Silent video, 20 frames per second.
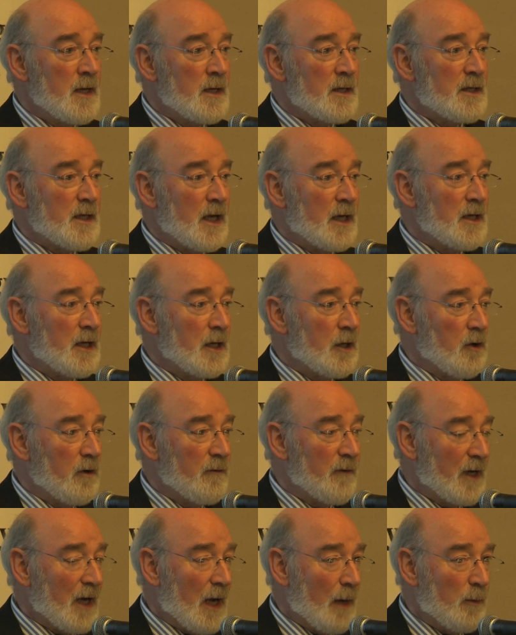sending
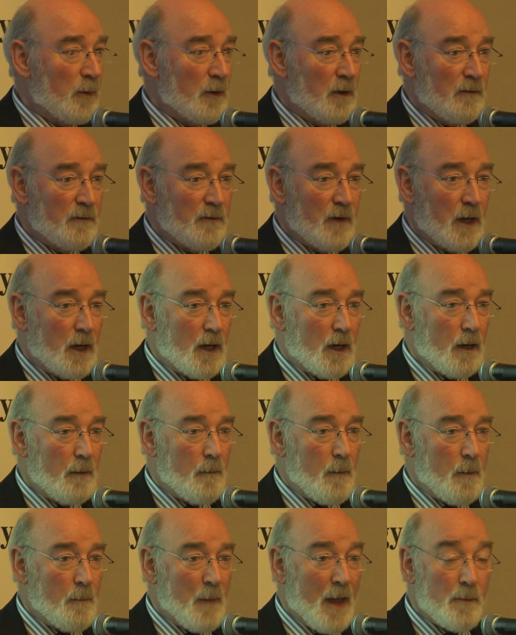off a couple of
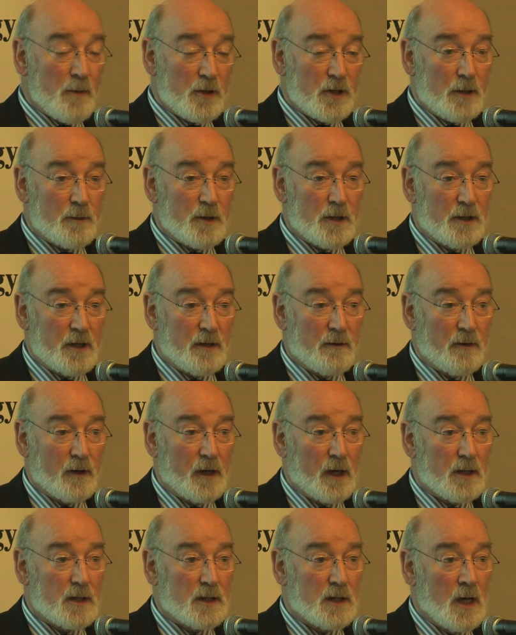membership
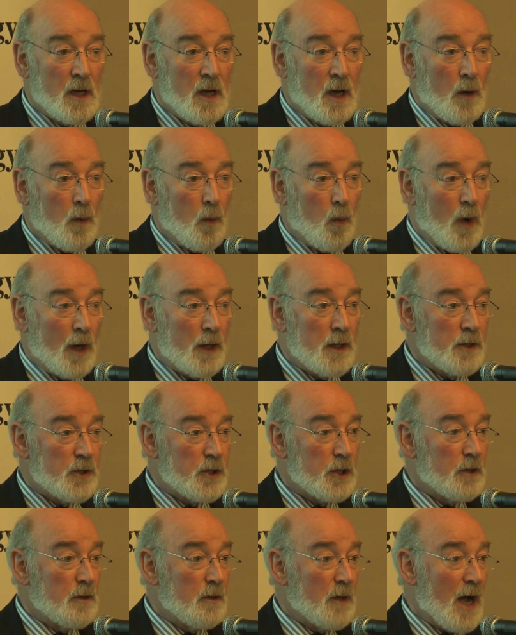certificates, one
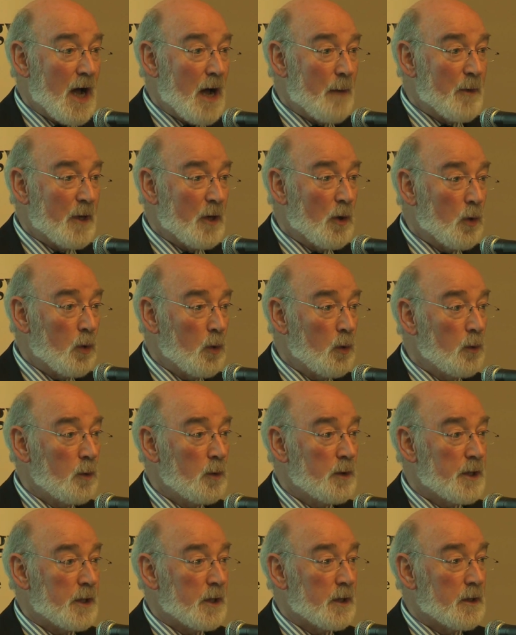to Happy
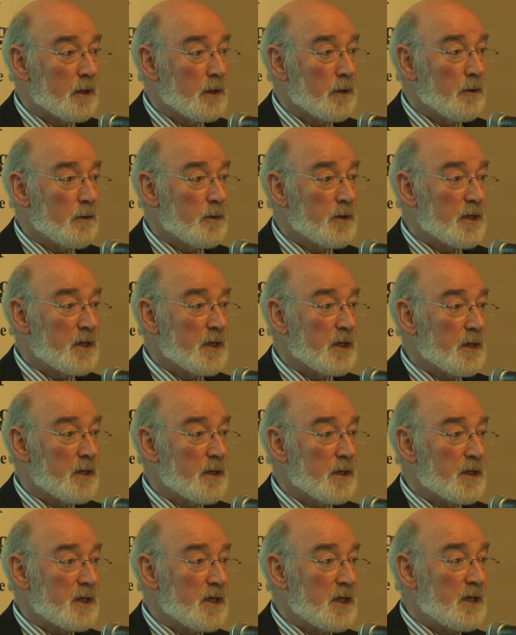Holden, who's the
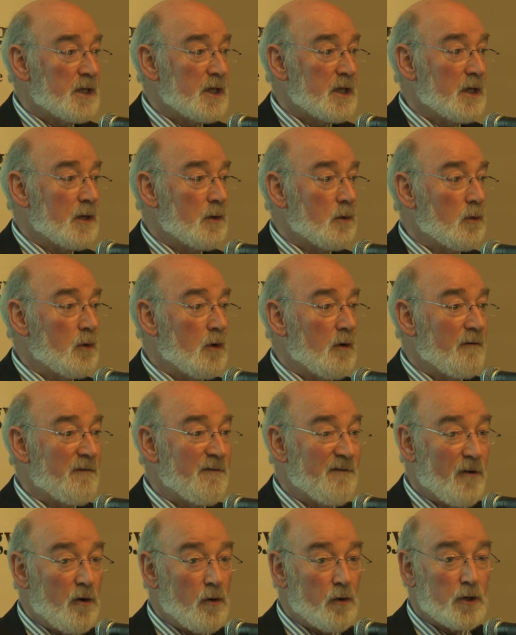CTO of
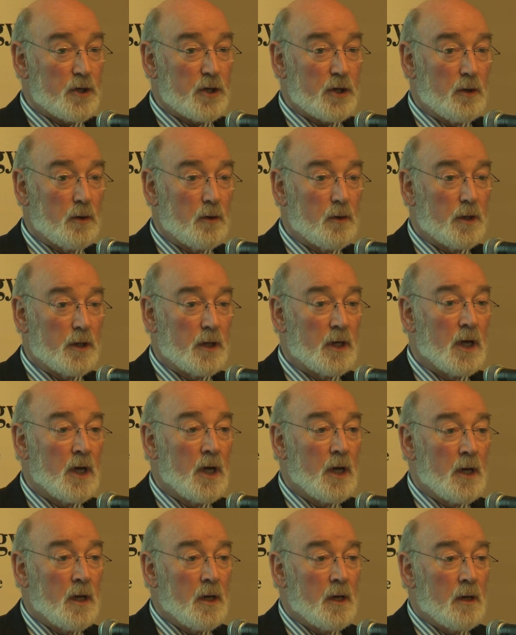Foxconn,
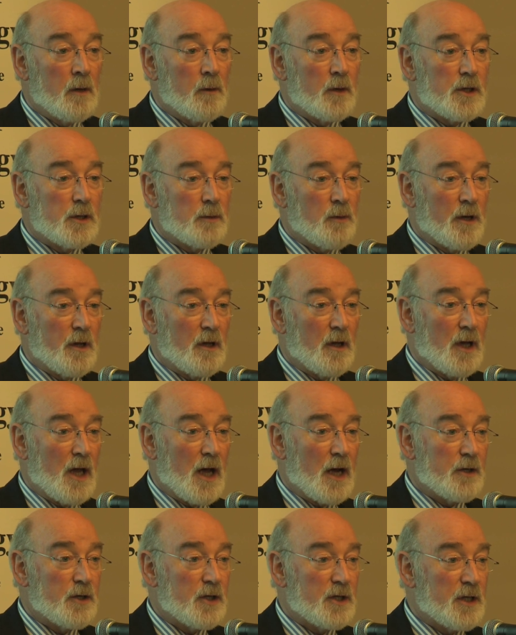which is one of the
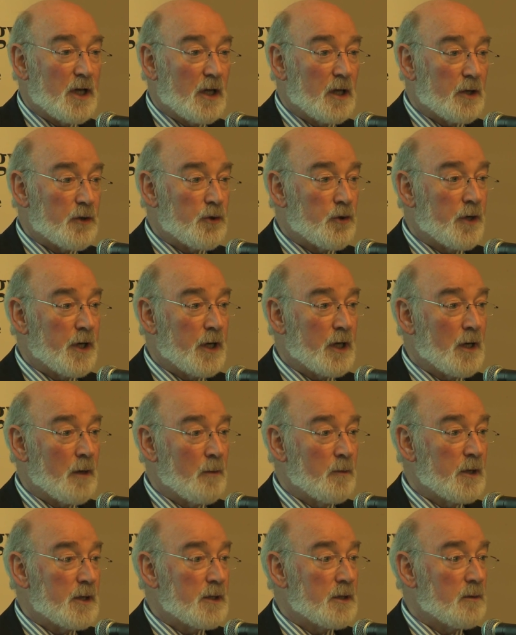largest electronic
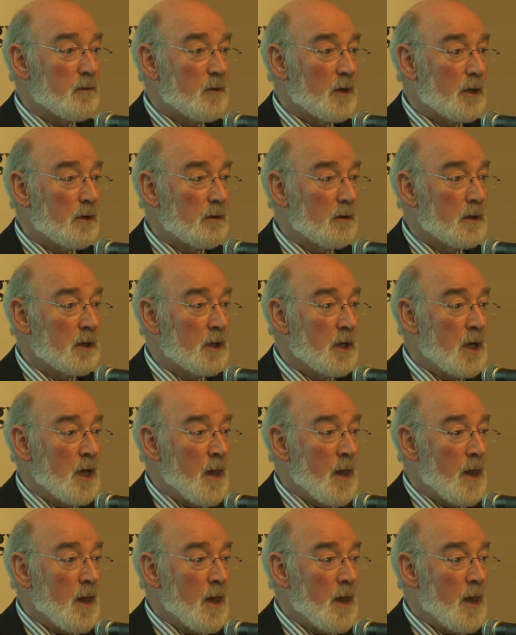companies in the world.